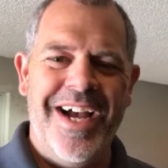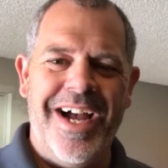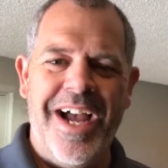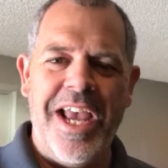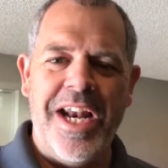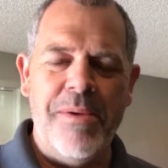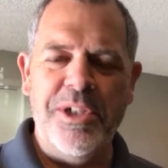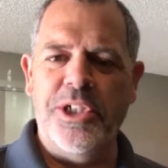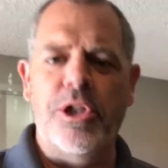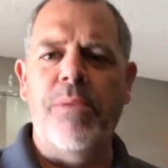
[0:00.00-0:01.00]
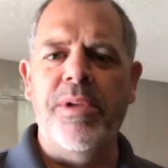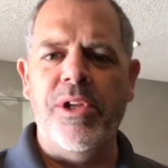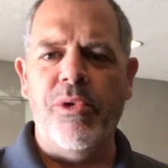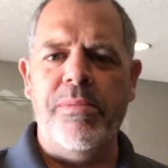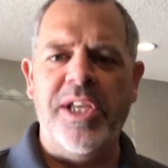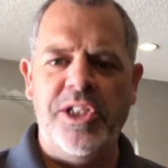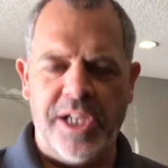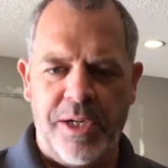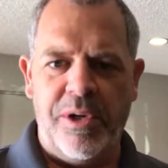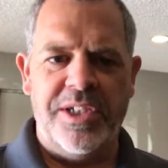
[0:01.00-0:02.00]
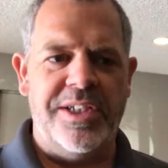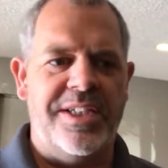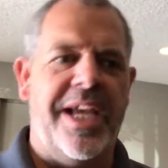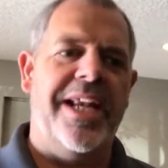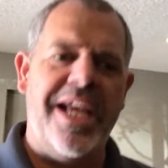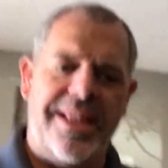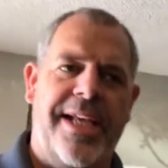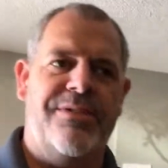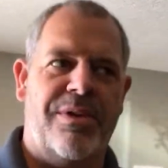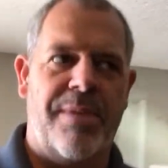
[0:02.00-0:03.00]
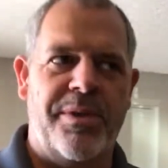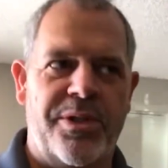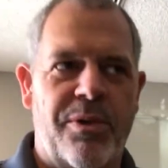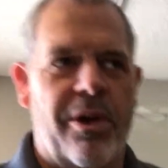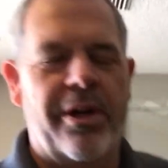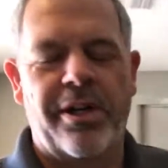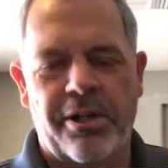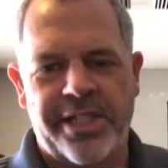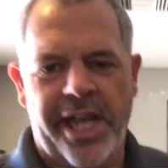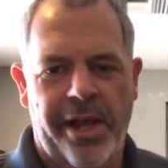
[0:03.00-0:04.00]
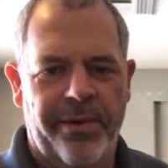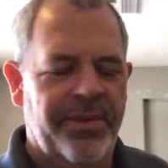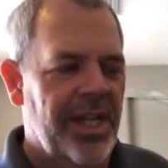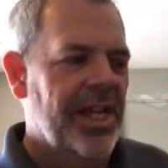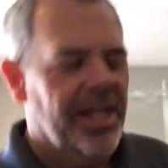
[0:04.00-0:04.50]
And I would just hope that you would be generous in saying, hey, thanks for coming to our town,